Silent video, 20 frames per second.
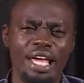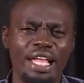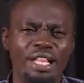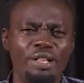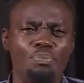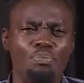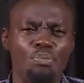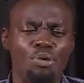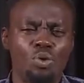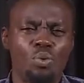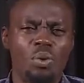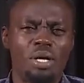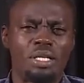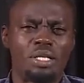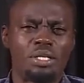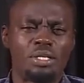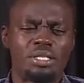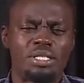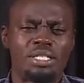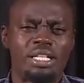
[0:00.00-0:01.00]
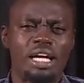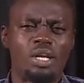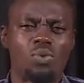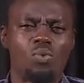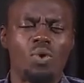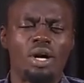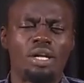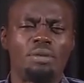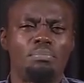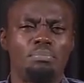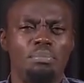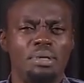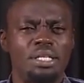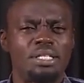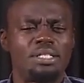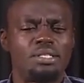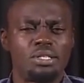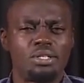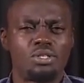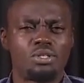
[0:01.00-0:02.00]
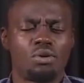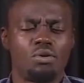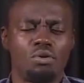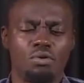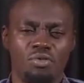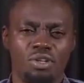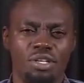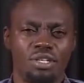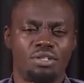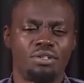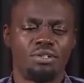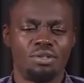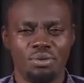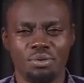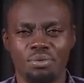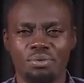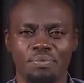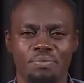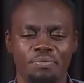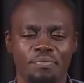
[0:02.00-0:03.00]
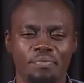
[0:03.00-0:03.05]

help you understand what makes this covenant new.